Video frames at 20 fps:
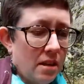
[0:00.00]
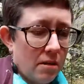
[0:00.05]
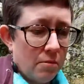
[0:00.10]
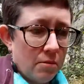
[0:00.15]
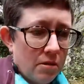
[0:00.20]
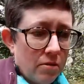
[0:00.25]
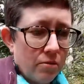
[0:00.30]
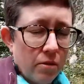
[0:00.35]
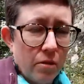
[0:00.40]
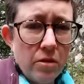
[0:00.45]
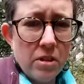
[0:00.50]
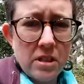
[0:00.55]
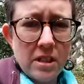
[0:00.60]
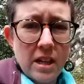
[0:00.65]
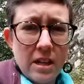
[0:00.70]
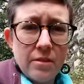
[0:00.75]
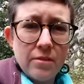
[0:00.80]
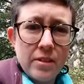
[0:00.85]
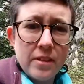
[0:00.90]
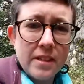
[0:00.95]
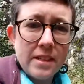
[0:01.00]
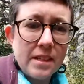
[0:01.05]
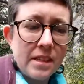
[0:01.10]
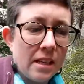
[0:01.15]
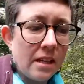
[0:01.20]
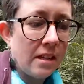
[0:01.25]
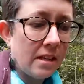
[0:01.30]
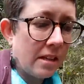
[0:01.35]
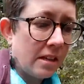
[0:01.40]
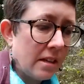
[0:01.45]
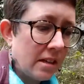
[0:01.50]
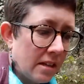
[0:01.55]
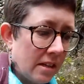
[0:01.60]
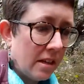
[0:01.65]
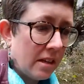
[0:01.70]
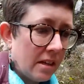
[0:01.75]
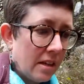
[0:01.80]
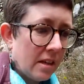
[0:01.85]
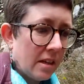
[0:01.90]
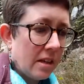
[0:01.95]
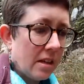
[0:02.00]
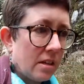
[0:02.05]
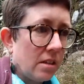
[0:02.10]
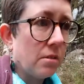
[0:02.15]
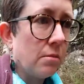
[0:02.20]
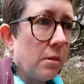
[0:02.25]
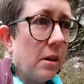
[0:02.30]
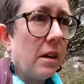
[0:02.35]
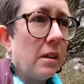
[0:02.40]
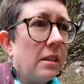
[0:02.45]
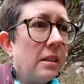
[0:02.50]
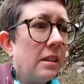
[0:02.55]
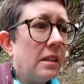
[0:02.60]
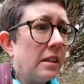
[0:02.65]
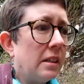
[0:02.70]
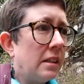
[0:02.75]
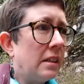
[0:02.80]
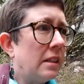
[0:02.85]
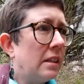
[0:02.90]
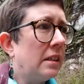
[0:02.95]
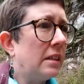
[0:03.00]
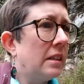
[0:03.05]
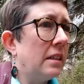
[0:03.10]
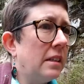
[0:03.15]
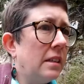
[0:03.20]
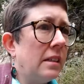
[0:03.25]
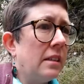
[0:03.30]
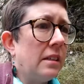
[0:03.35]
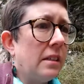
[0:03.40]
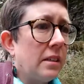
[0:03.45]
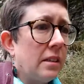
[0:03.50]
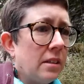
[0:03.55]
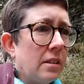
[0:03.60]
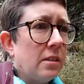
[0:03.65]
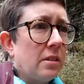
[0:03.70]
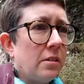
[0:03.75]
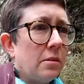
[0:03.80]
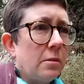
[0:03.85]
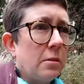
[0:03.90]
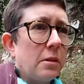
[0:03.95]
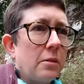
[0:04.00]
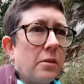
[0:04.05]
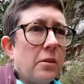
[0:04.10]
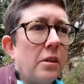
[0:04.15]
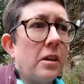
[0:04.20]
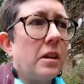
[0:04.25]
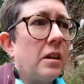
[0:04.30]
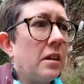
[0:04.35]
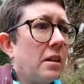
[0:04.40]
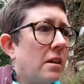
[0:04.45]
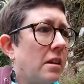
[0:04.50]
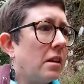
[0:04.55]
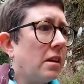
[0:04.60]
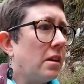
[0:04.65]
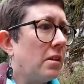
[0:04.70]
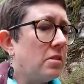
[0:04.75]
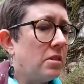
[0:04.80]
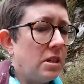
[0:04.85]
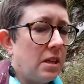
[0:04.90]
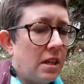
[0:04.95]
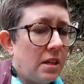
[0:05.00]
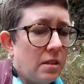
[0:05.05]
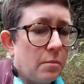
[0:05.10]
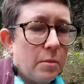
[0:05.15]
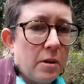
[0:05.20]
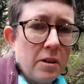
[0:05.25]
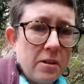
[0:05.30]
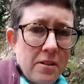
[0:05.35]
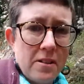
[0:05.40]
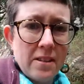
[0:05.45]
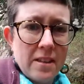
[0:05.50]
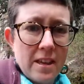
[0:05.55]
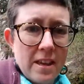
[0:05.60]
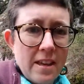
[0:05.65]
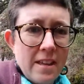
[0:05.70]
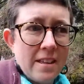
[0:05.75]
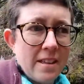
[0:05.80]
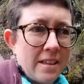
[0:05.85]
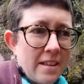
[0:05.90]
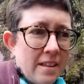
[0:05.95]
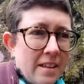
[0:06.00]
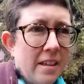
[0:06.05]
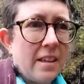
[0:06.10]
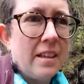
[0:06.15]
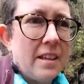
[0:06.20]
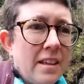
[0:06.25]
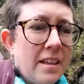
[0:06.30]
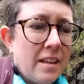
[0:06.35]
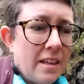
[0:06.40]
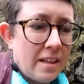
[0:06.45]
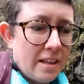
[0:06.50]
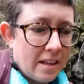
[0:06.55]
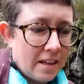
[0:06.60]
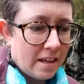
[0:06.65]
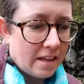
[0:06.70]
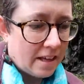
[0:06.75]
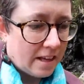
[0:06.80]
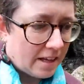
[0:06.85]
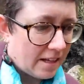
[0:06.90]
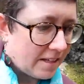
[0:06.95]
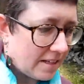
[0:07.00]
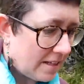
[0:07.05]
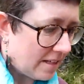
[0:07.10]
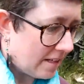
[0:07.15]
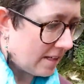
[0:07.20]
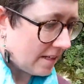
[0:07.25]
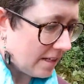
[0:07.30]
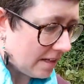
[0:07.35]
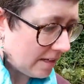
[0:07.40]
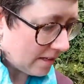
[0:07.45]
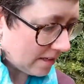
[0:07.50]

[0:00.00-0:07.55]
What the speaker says: there were forest elephants as well. Oh, I've got to negotiate the path here. And